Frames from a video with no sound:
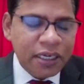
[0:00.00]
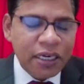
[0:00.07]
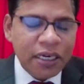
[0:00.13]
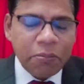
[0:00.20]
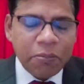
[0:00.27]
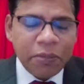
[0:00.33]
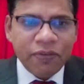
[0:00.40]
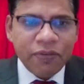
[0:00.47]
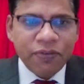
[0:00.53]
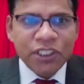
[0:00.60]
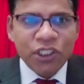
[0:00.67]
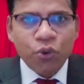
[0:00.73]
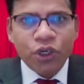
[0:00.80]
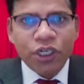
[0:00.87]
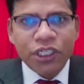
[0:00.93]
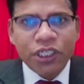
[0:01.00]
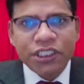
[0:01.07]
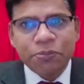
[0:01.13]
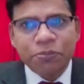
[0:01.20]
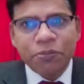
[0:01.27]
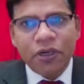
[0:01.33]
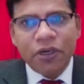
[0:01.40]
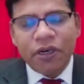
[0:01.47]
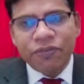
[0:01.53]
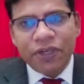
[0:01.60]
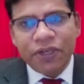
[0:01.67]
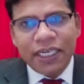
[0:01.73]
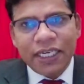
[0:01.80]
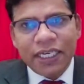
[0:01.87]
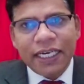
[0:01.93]
beneficial ownership of a
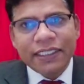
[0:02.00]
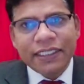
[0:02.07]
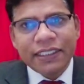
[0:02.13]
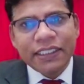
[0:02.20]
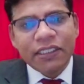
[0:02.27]
legal entity,